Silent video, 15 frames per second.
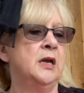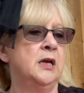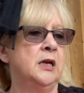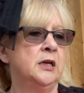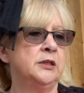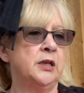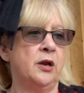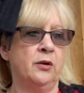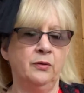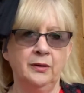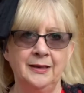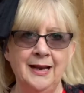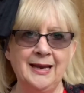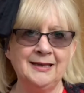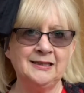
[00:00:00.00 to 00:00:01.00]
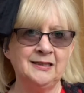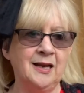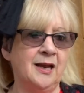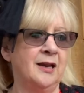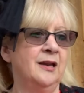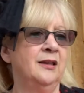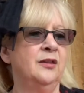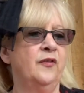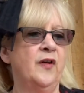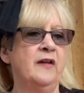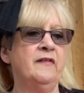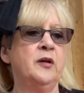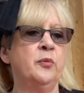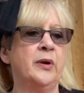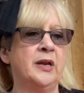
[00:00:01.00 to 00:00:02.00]
So next day the
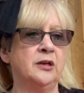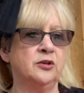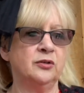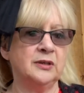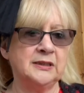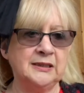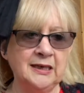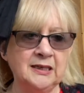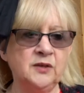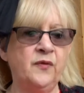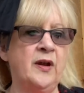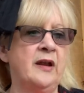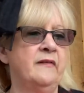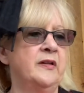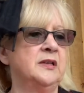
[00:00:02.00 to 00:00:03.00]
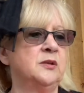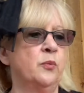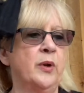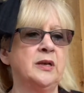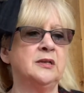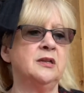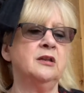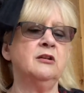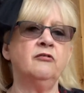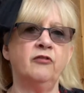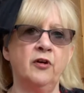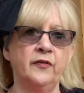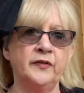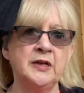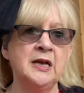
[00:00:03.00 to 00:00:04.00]
fairy queen took 6 fairies and went to the croft,